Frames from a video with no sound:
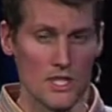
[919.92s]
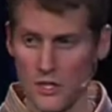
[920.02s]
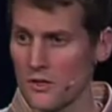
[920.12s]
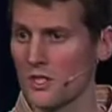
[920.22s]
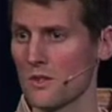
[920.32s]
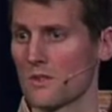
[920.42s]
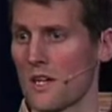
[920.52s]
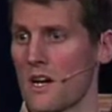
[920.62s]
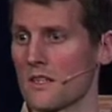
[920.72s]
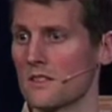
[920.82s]
You choose,
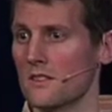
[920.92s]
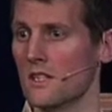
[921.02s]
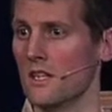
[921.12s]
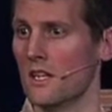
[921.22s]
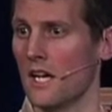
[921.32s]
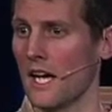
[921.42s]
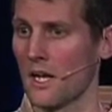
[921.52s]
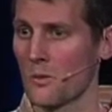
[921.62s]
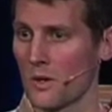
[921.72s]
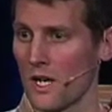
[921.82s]
Uncle.
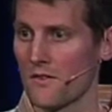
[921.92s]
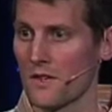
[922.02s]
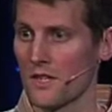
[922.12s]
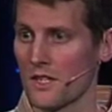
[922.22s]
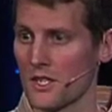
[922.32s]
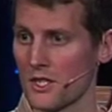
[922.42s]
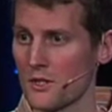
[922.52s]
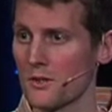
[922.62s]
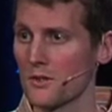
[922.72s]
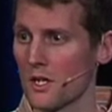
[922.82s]
And wherever
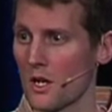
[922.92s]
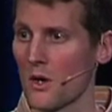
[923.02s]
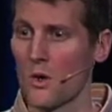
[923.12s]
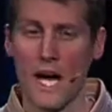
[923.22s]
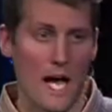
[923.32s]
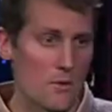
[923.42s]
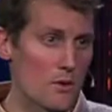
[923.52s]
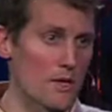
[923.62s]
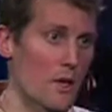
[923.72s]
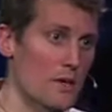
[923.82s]
you go, I
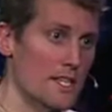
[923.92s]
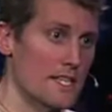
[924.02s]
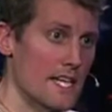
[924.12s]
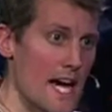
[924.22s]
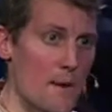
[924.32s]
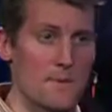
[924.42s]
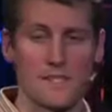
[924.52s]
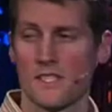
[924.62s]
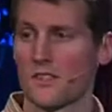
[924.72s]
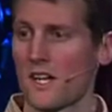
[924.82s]
will go in the
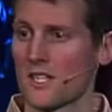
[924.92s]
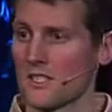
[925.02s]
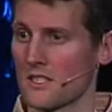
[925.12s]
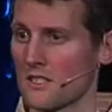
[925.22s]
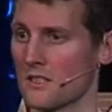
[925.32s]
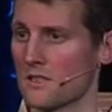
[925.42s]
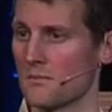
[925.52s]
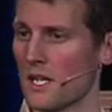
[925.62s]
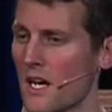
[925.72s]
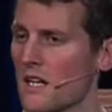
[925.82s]
opposite direction.
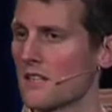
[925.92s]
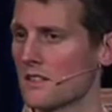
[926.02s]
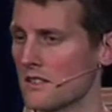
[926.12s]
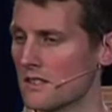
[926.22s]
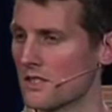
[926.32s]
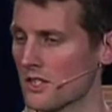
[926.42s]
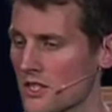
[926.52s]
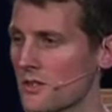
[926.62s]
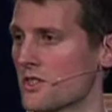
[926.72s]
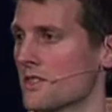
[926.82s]
But Uncle,
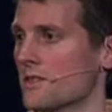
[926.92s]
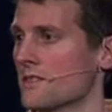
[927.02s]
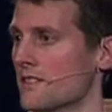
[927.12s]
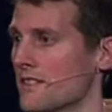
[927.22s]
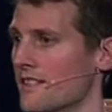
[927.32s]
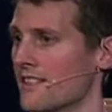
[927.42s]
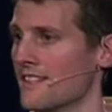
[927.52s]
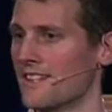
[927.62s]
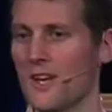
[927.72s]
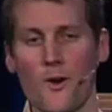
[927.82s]
you choose.
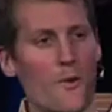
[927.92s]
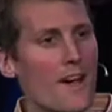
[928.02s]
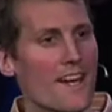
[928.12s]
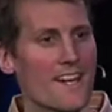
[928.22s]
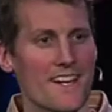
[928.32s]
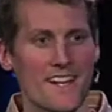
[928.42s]
No way.